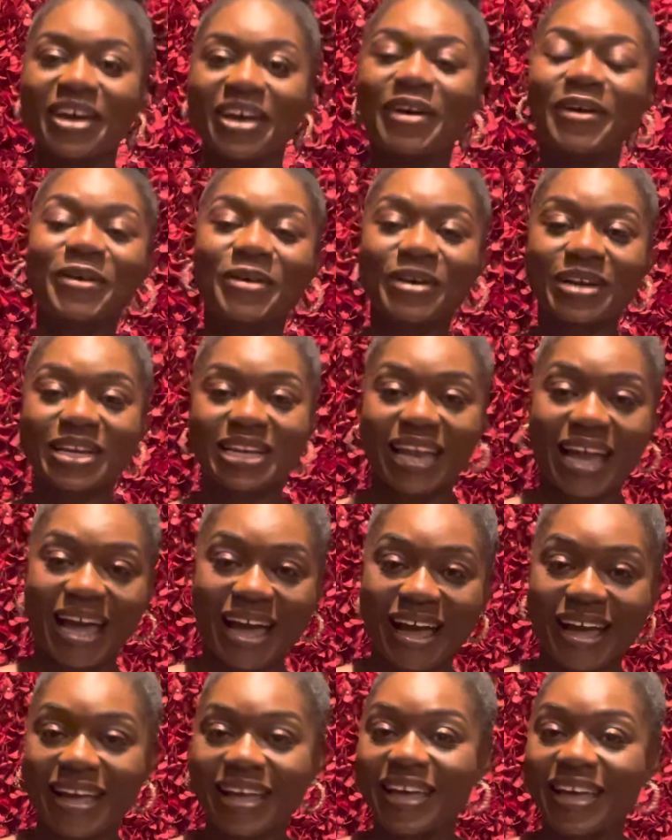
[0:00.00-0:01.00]
or
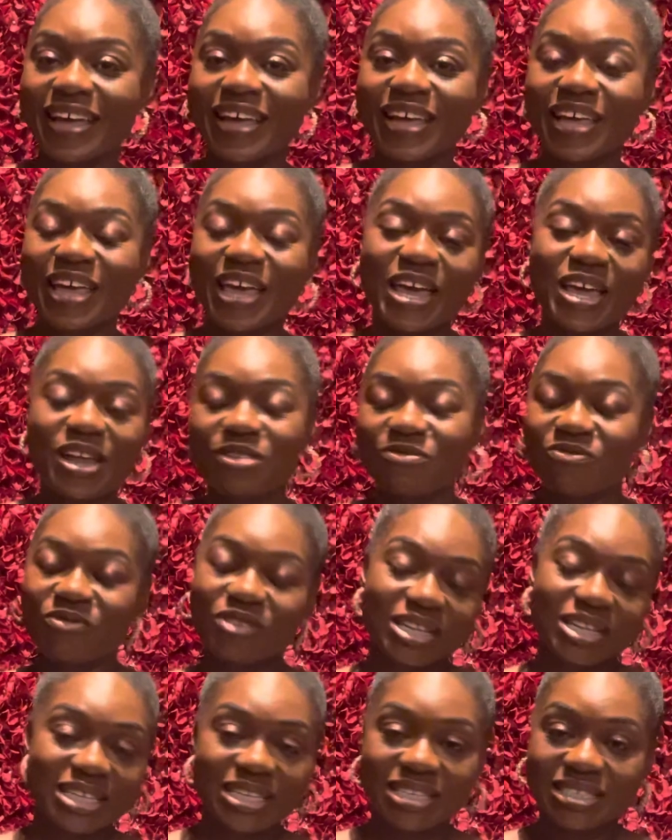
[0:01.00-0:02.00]
not, it
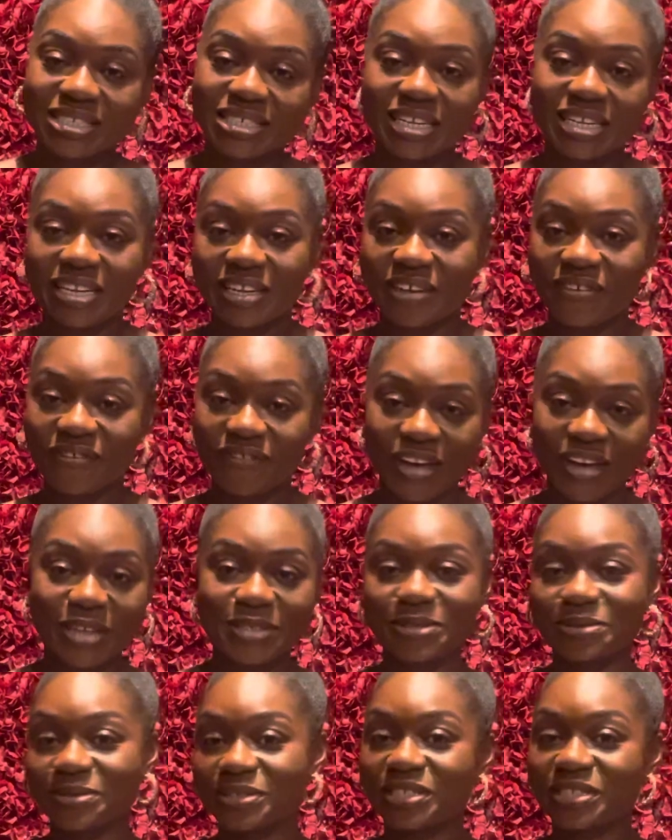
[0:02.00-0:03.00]
really shouldn't
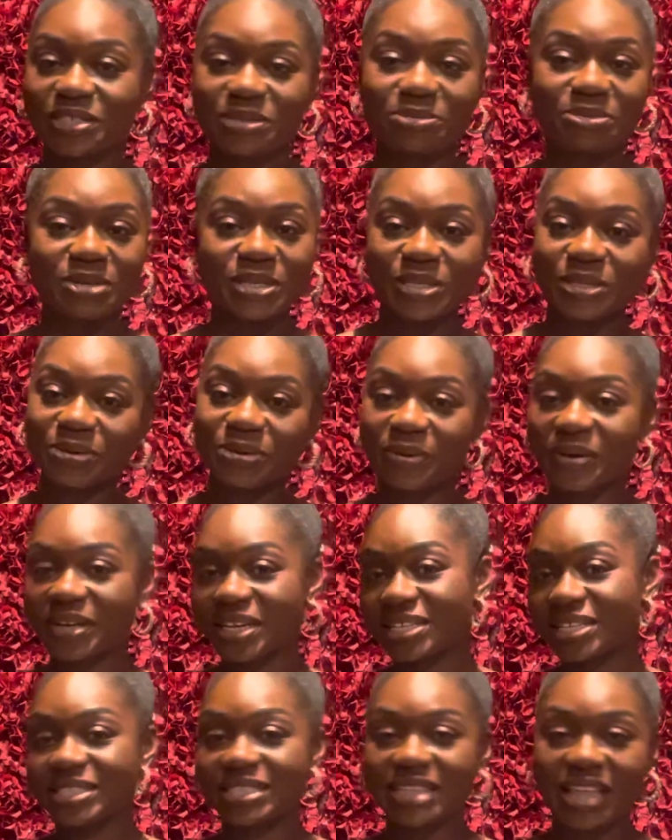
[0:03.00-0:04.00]
affect you. It should be doing
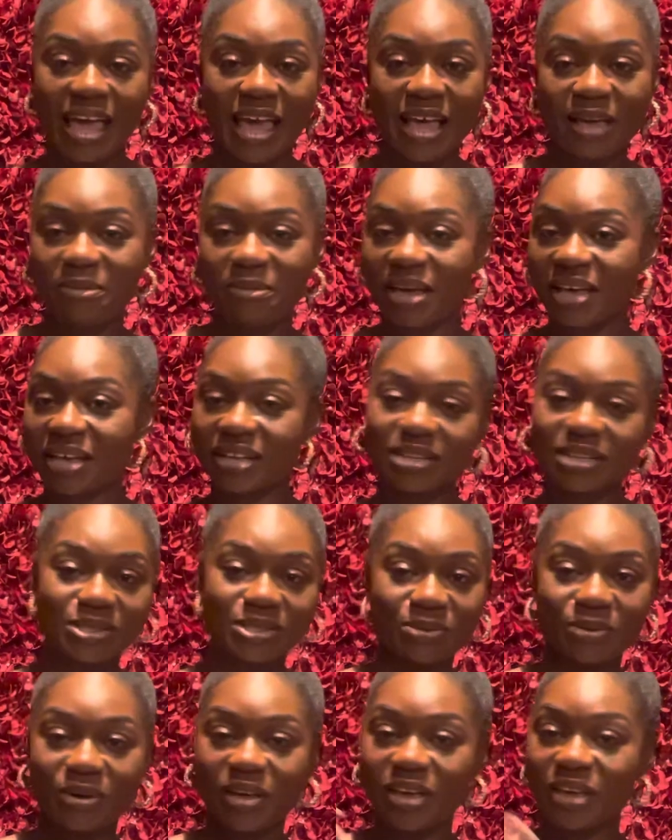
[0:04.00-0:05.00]
its thing, making its
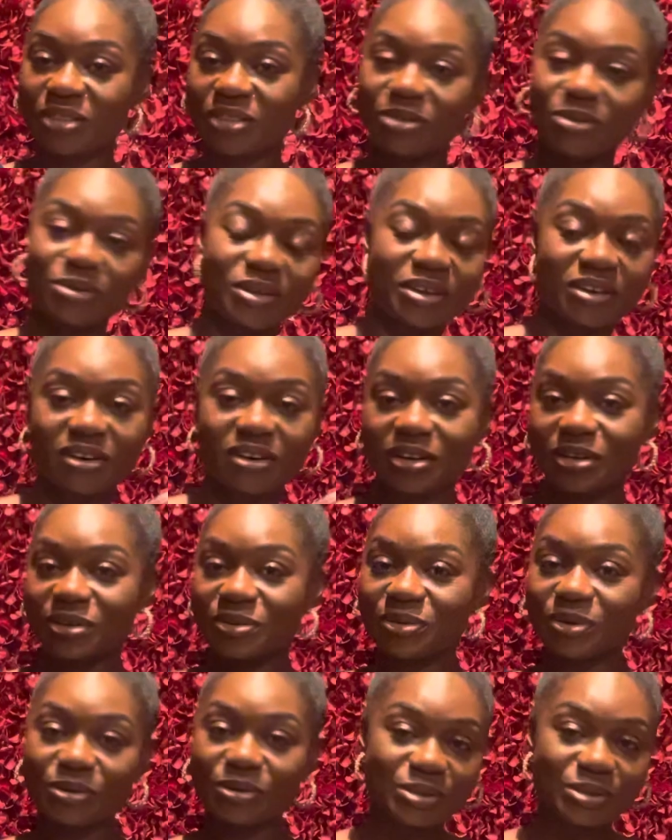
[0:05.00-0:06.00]
way through
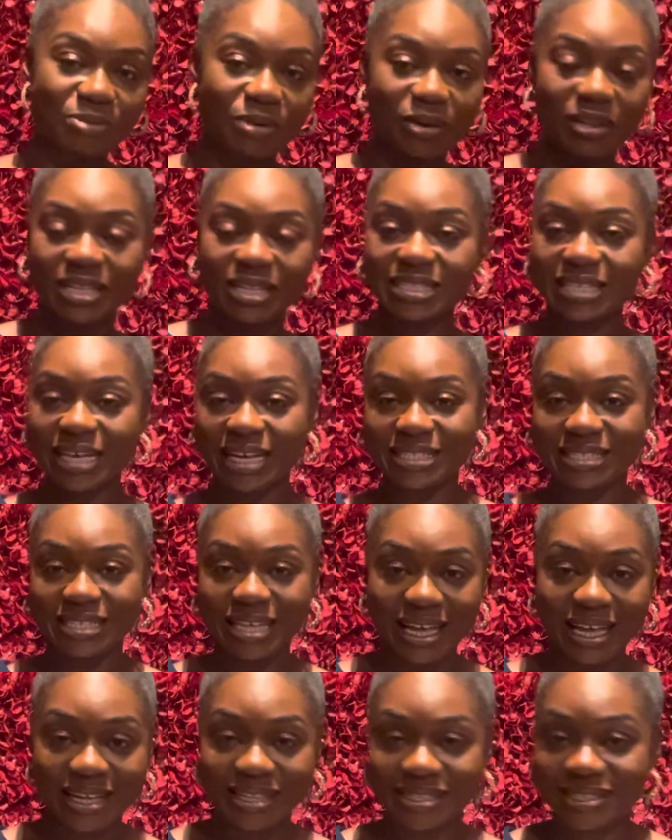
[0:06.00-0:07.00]
your, small
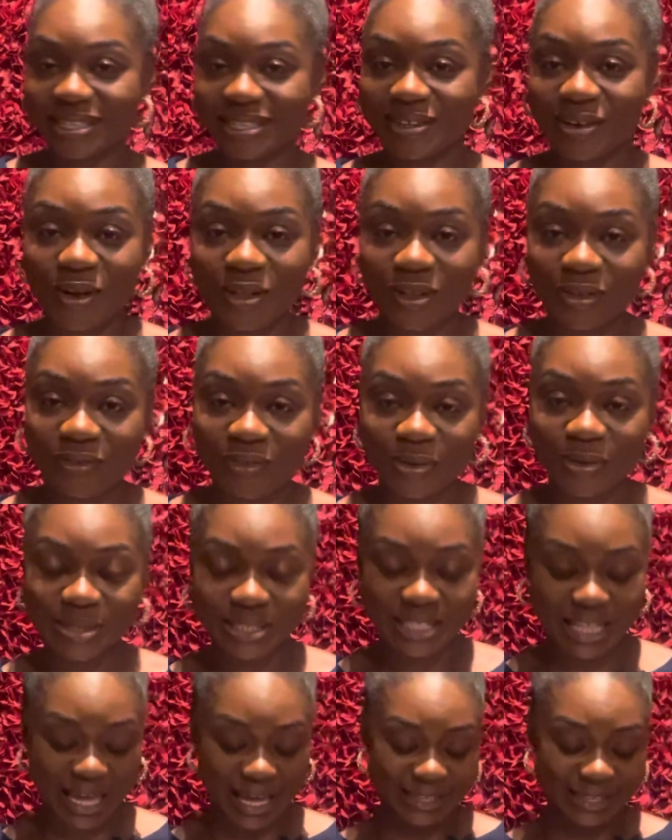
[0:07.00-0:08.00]
intestines and all of those
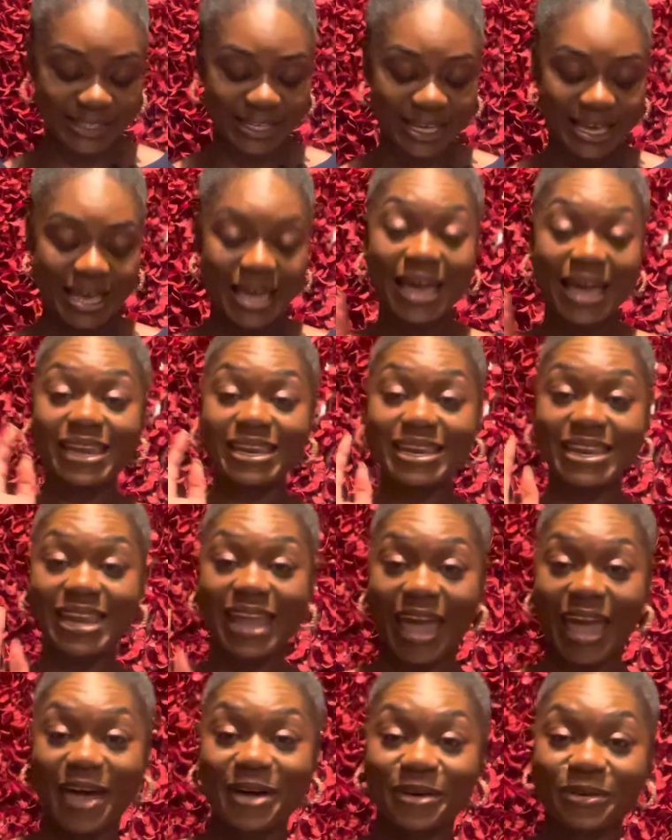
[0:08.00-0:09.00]
things.
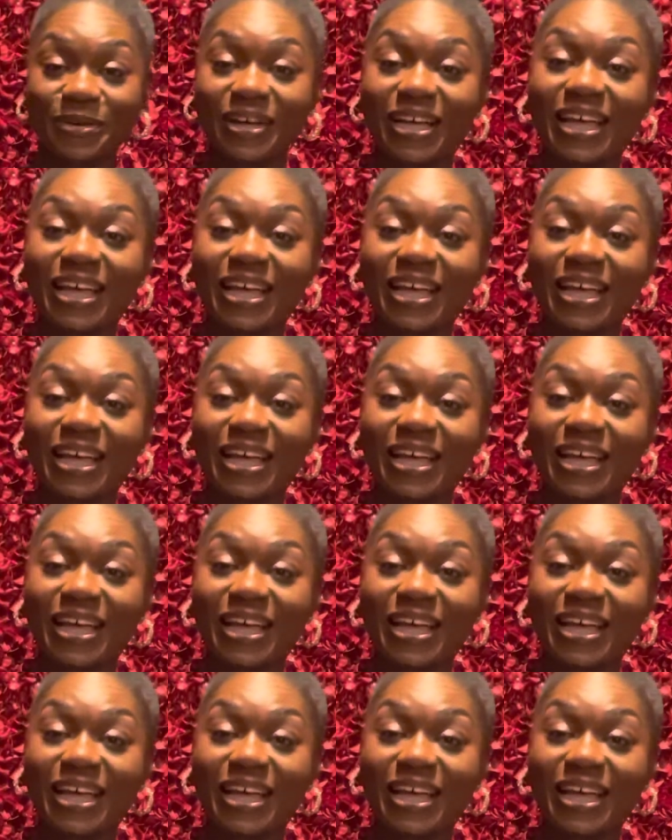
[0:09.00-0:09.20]
Now,